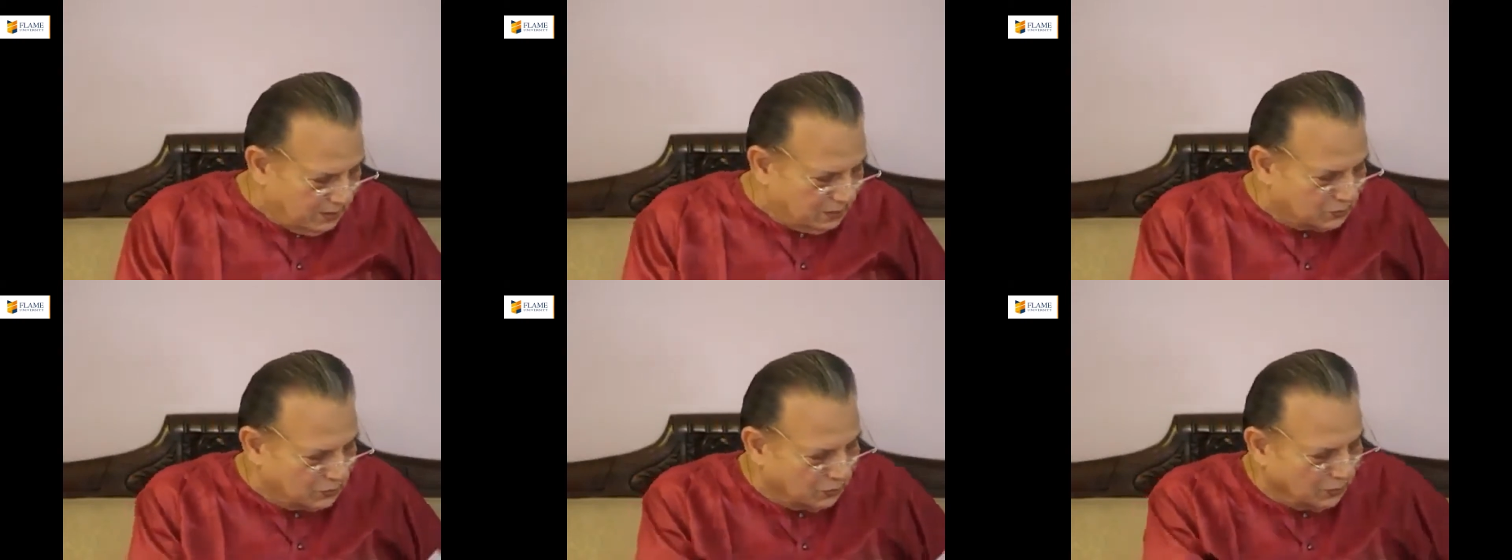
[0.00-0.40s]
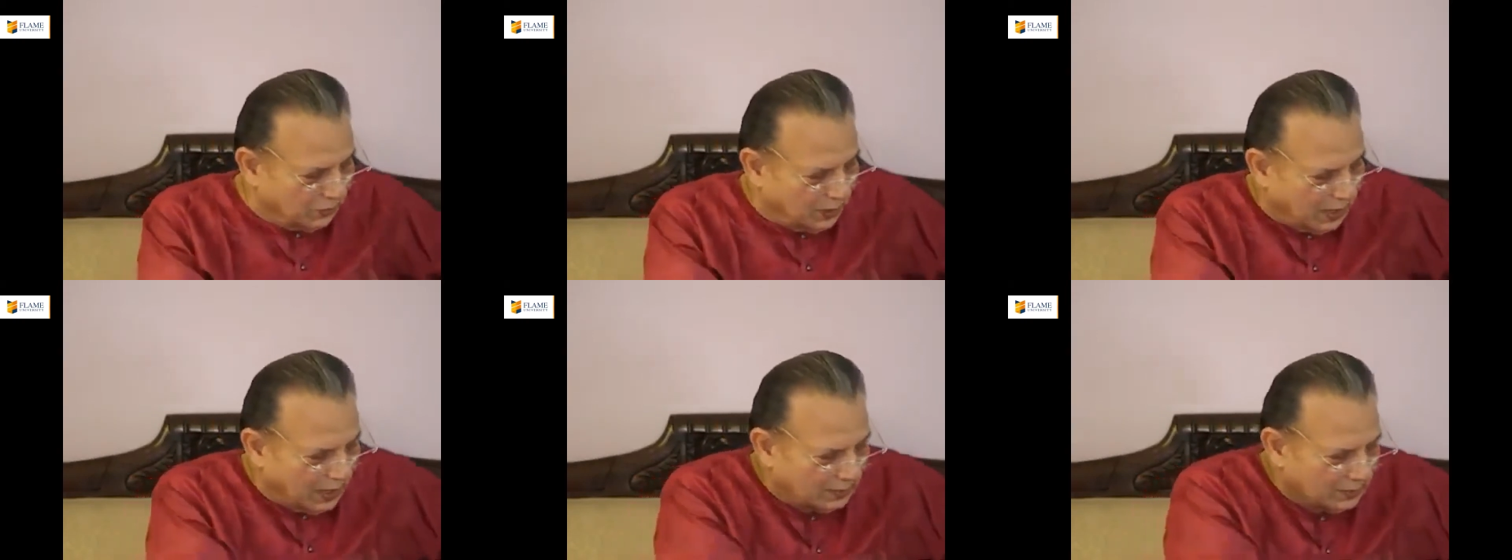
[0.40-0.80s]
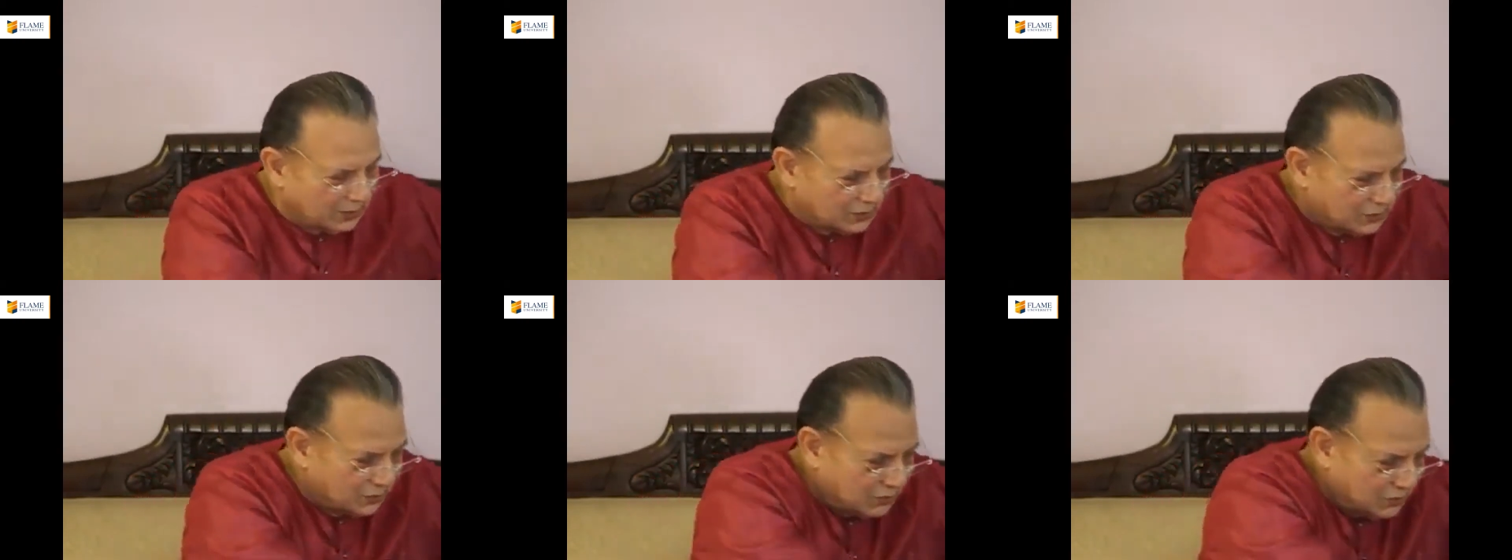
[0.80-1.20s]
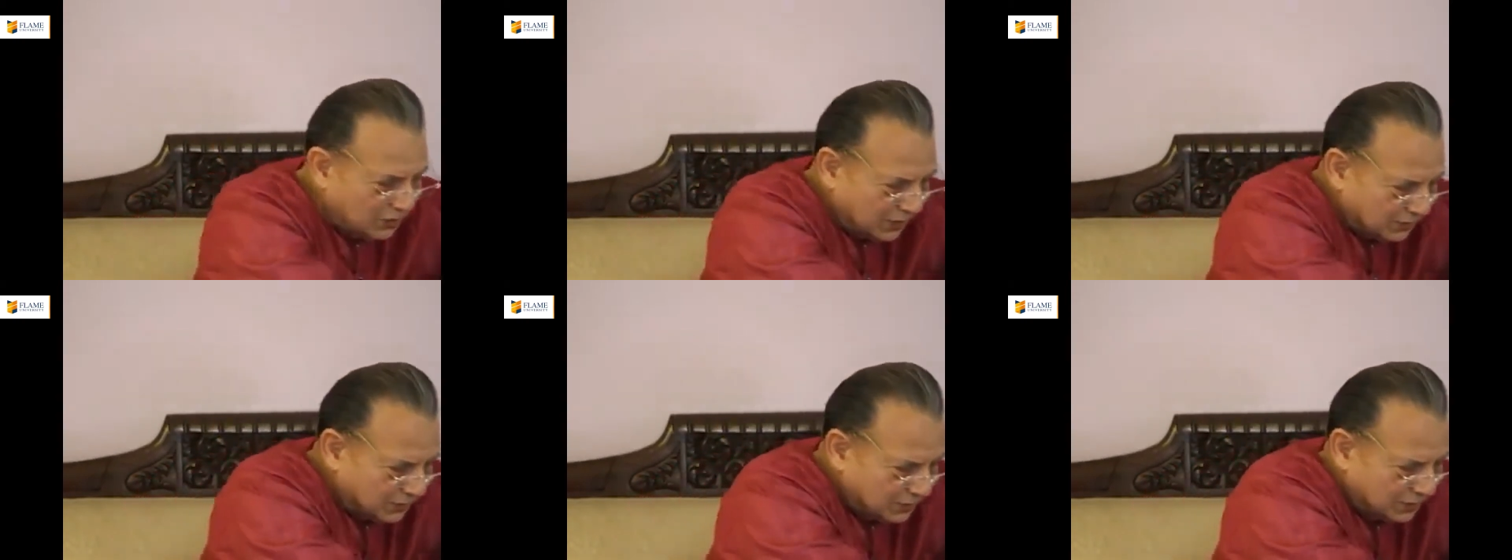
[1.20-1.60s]
So this is
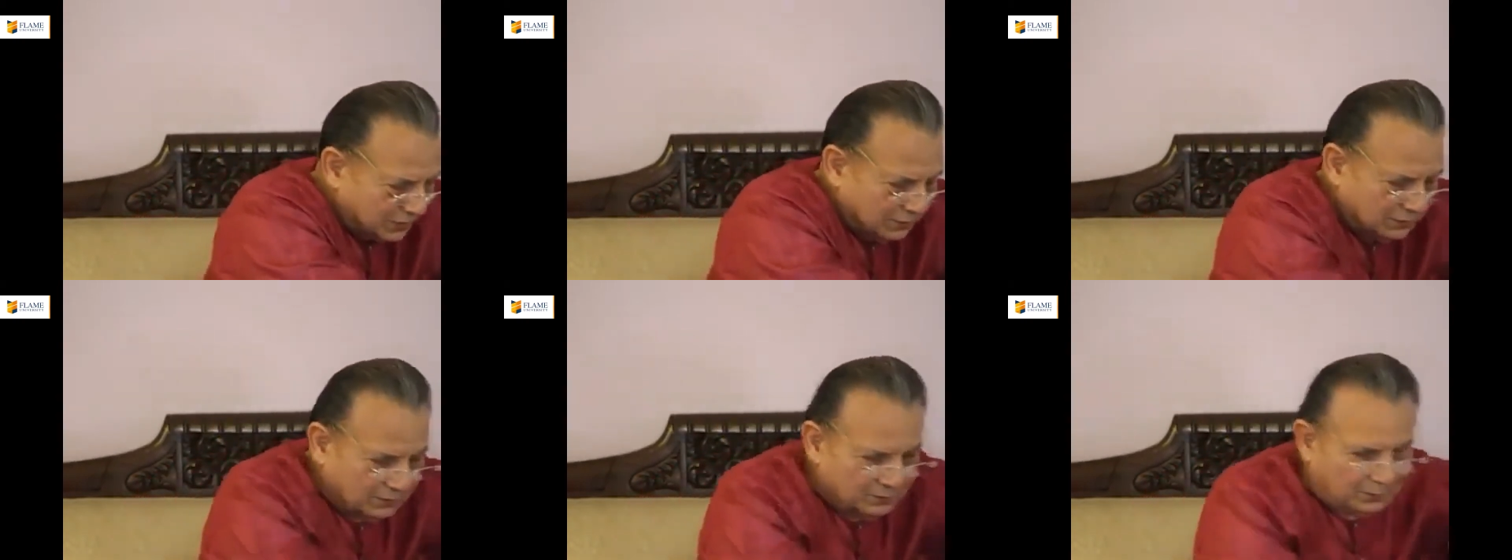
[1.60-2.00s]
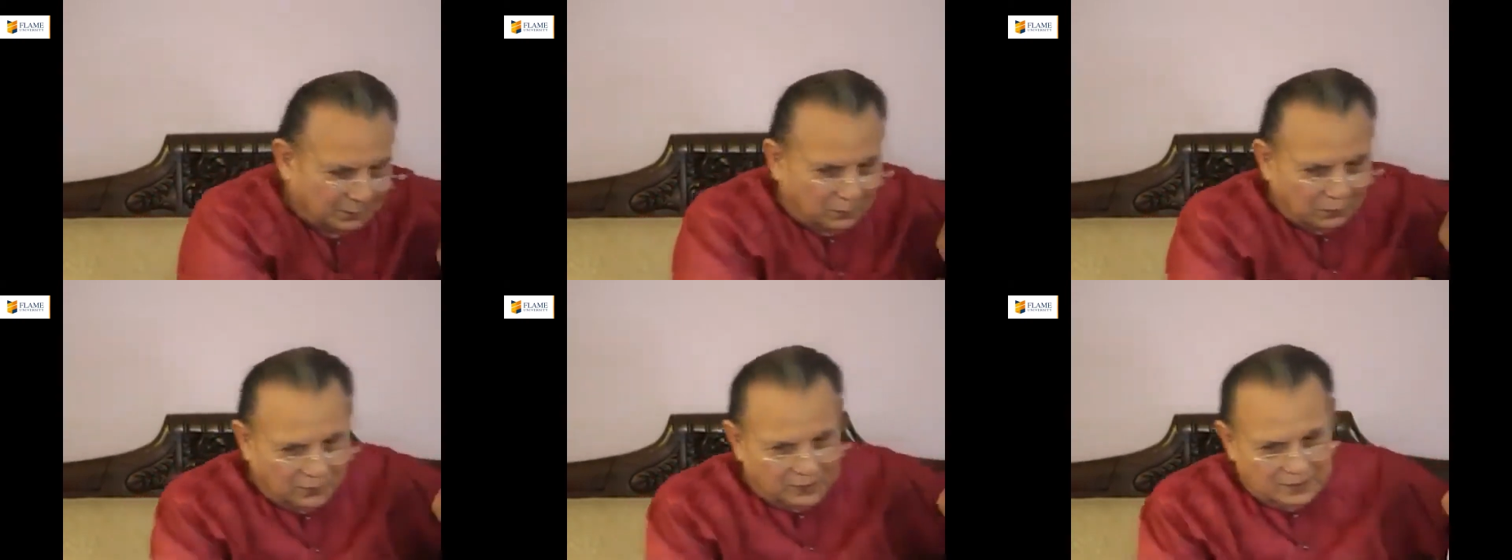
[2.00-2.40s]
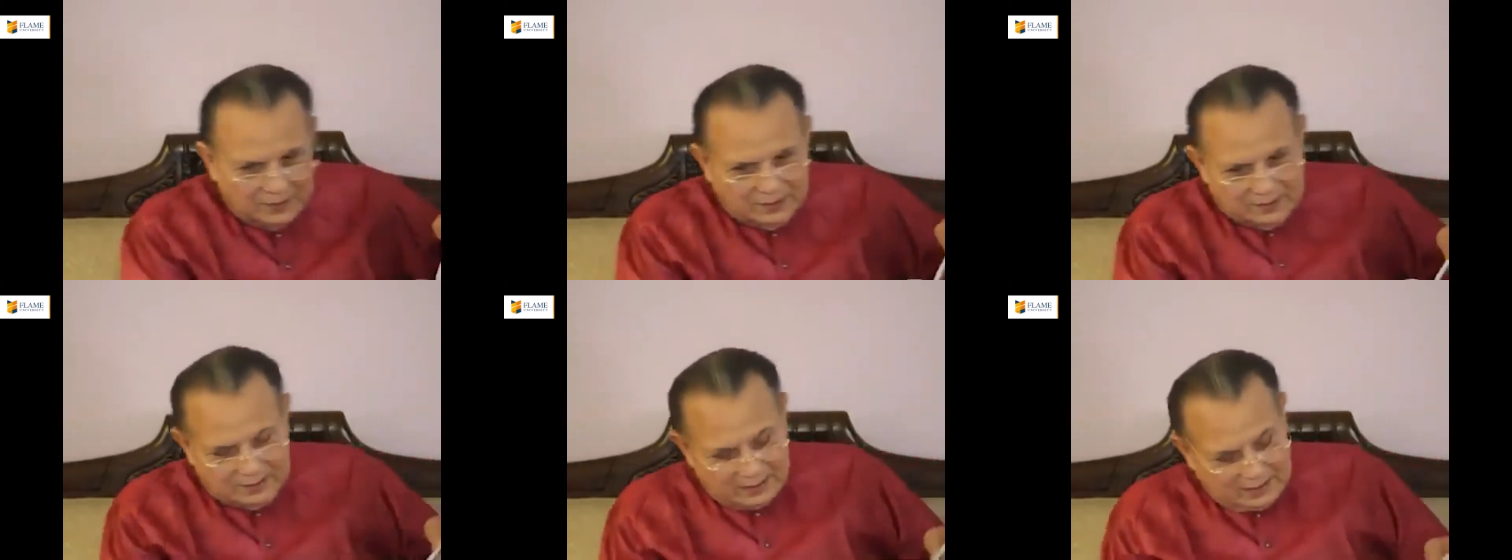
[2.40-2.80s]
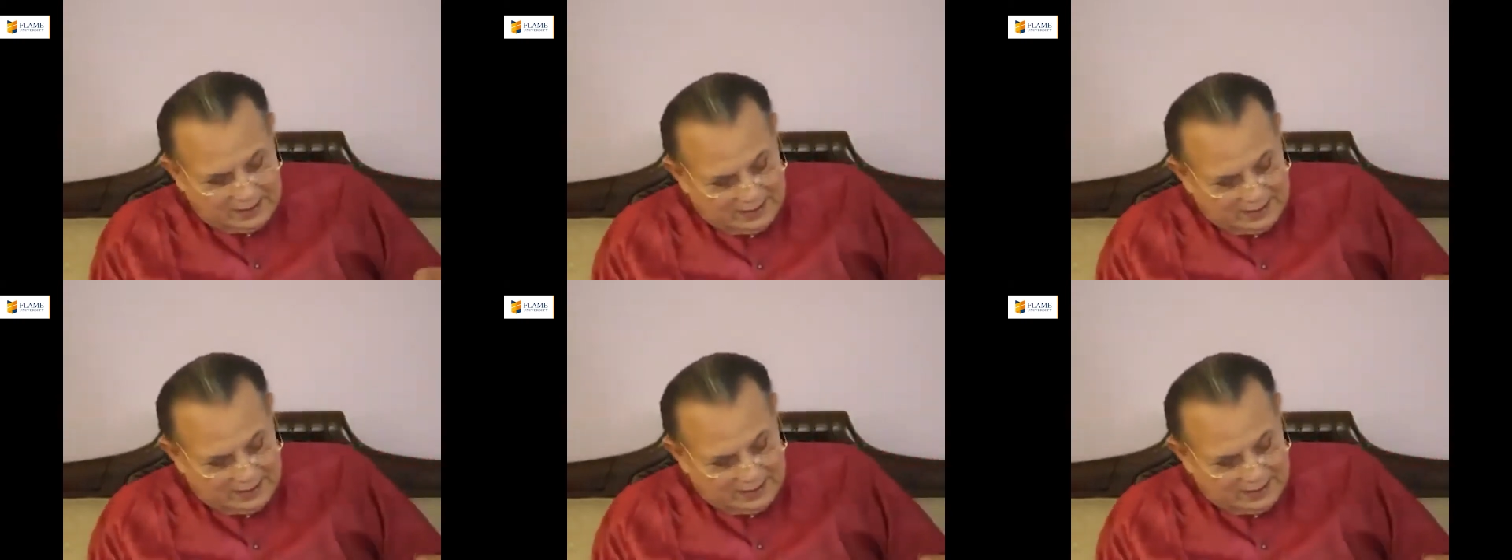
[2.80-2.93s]
just the point